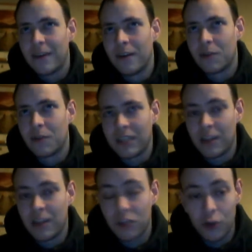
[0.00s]
because he
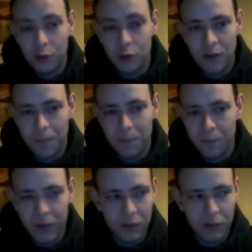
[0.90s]
lost touch with him,
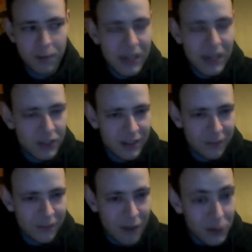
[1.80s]
but he was best
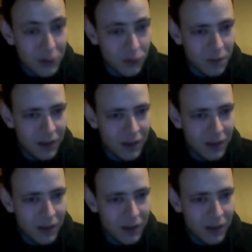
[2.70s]
friends with him